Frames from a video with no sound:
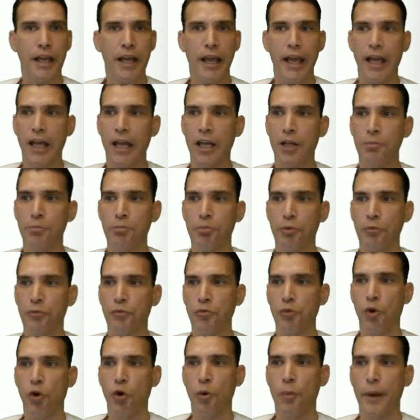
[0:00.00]
and
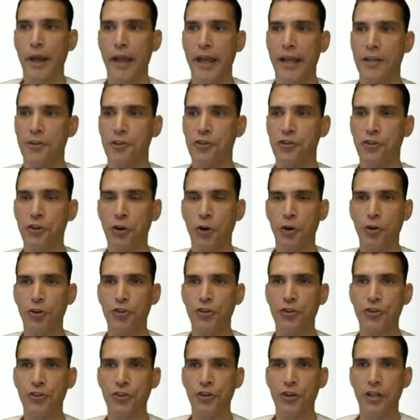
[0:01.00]
perform a
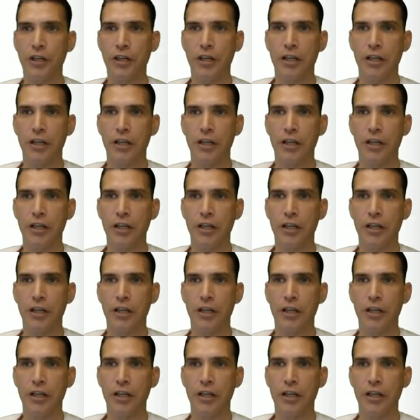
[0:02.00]
search